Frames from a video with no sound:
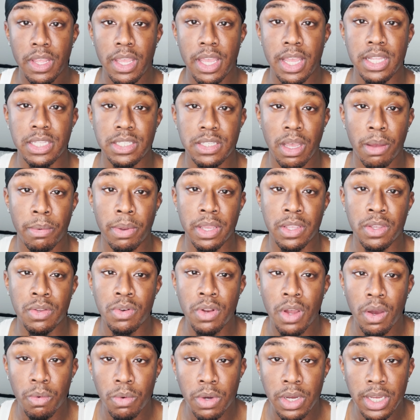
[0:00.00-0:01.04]
And so I'm like, you
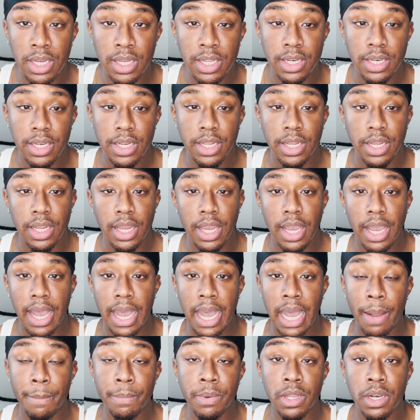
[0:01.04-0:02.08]
know what?
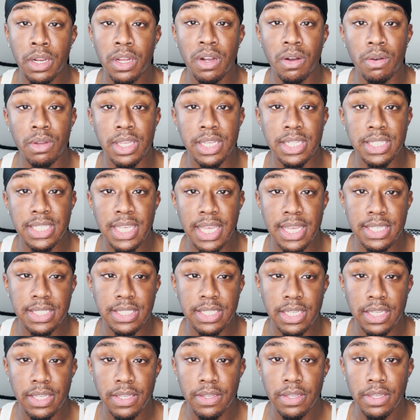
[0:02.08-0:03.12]
I'm gonna go get
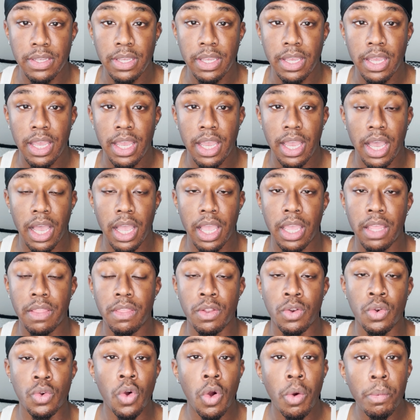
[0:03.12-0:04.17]
tested. And
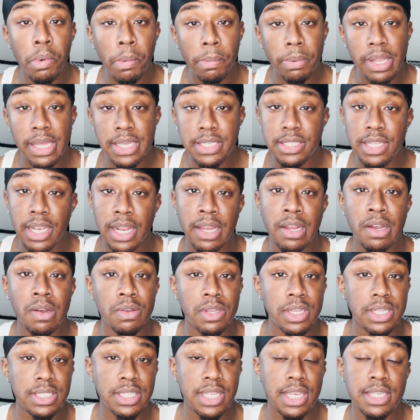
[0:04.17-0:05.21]
the normal place that I go
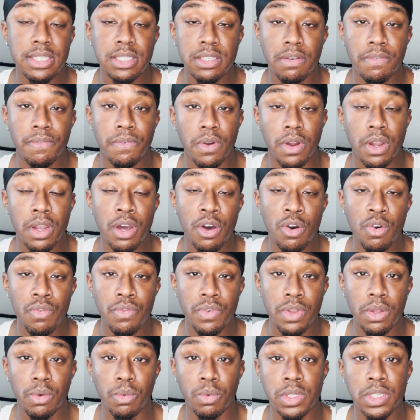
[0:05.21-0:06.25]
get tested for
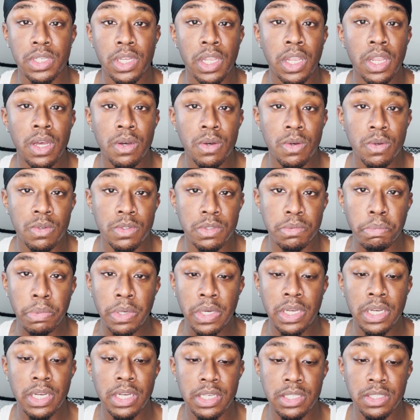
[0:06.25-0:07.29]
COVID was closed
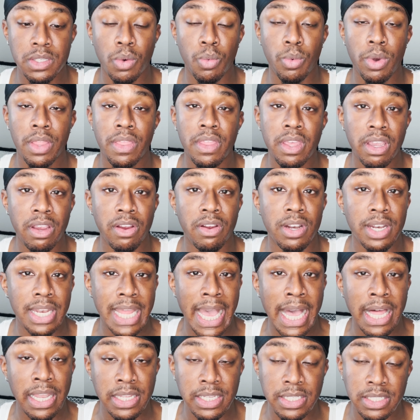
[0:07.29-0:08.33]
because the weather here in
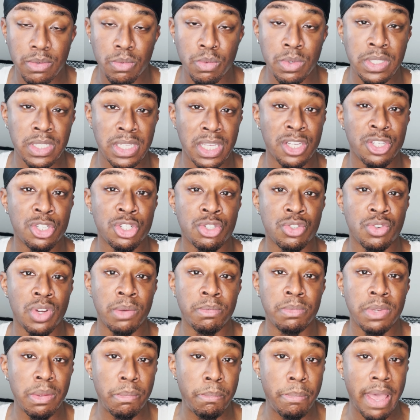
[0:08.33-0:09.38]
Dallas was
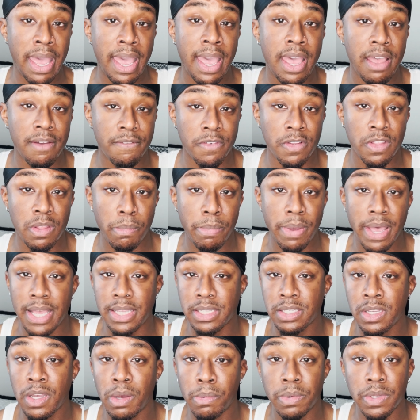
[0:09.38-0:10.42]
extremely bad for the
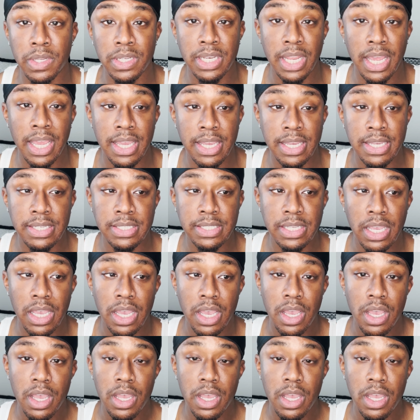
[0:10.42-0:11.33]
past couple of days.